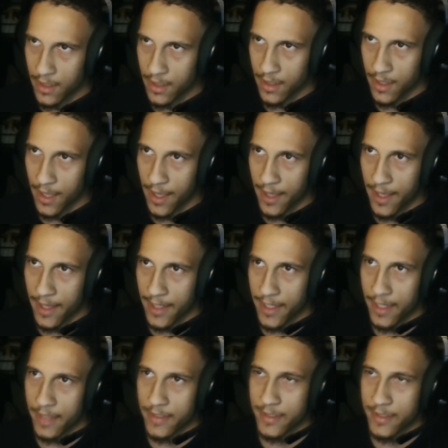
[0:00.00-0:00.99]
Uh, I I
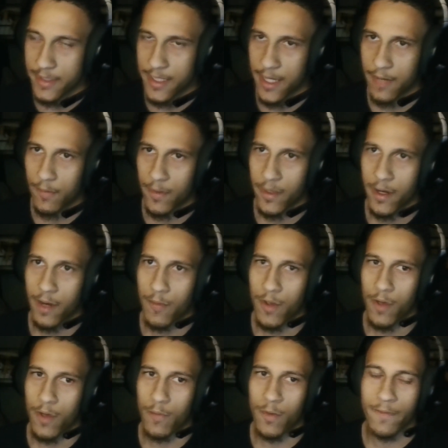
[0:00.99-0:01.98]
can't decide whether I
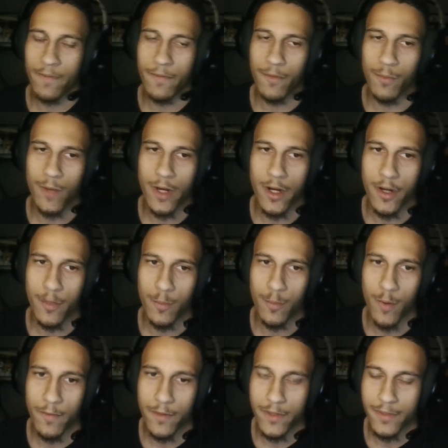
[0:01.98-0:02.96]
want one for winter or
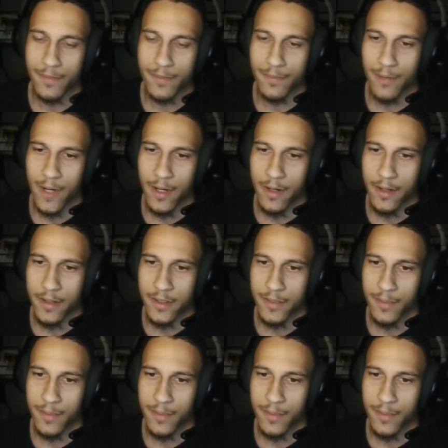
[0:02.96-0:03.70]
one for spring.